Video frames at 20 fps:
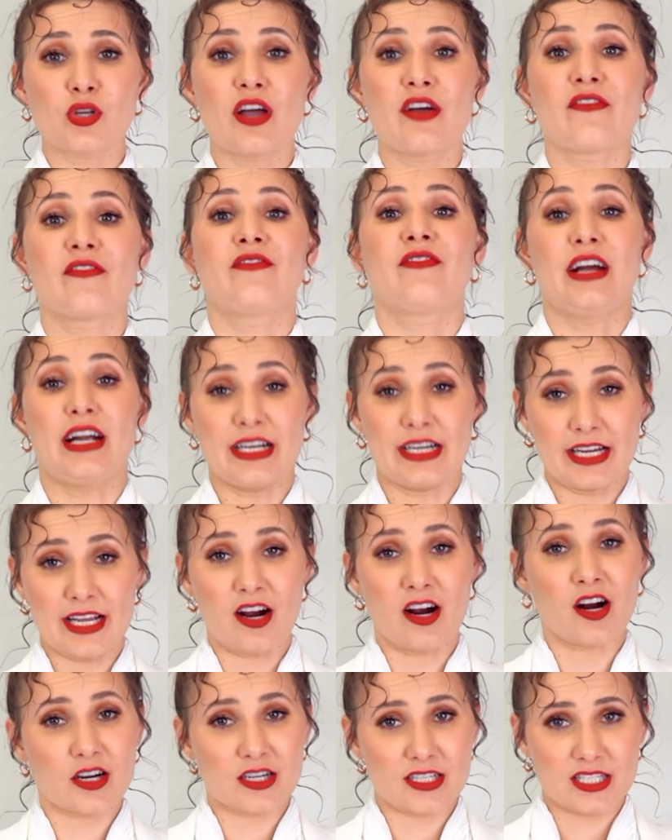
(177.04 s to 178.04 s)
a very
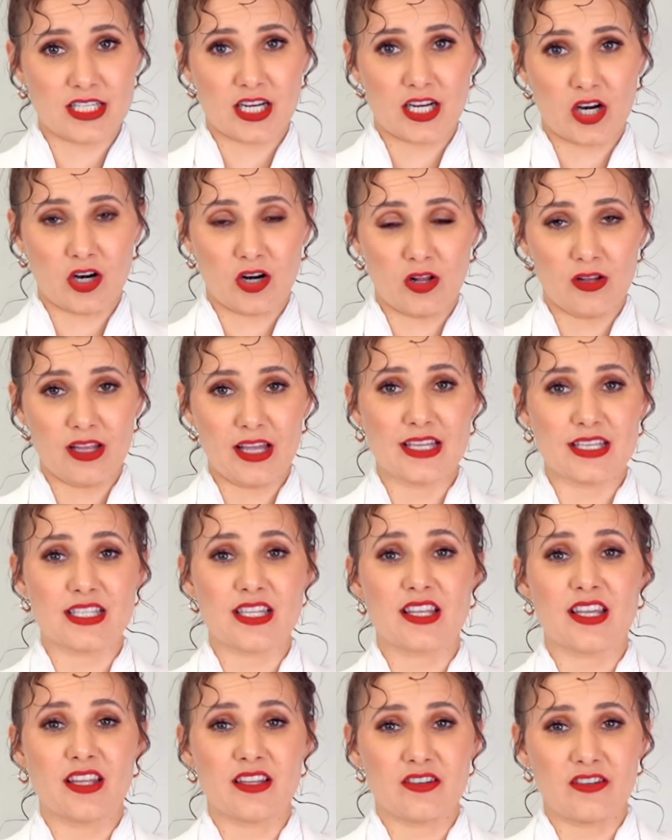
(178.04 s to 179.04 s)
artsy curl as it
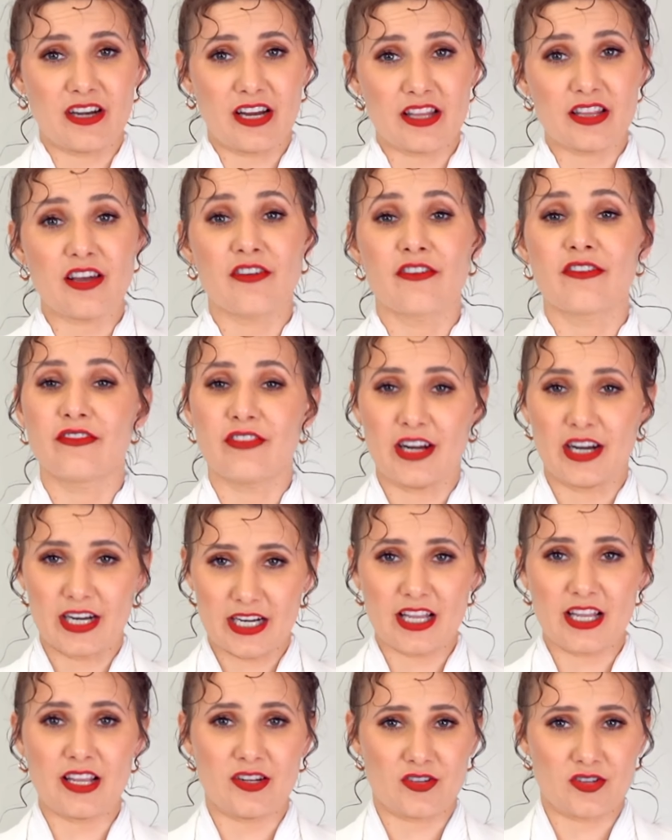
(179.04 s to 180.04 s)
can create a
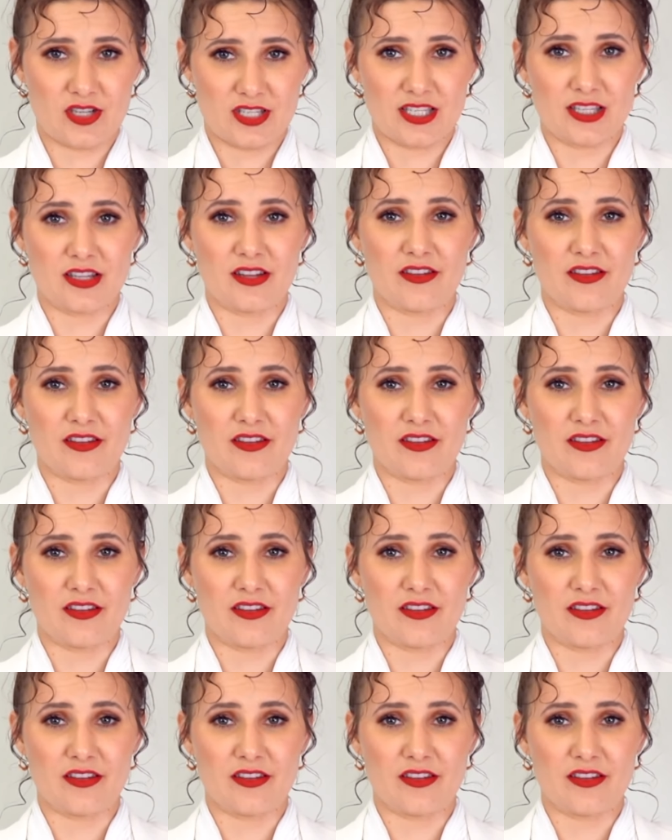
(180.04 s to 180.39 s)
very interesting